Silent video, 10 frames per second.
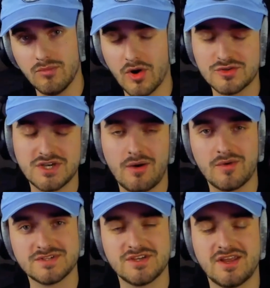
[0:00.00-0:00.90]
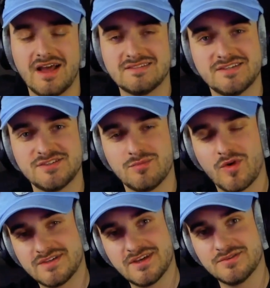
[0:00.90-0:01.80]
Bow shot, what is good, guys? It is your
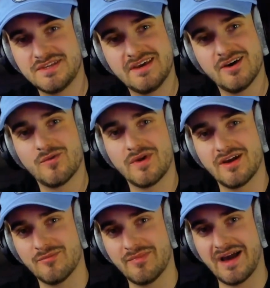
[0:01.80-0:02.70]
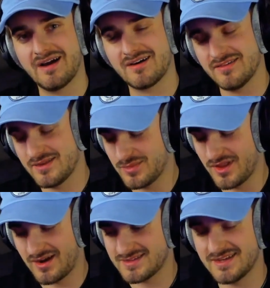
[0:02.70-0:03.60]
boy SoTeeko, and we are back on the
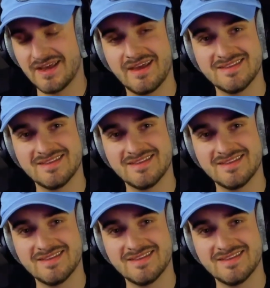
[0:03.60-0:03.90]
block today.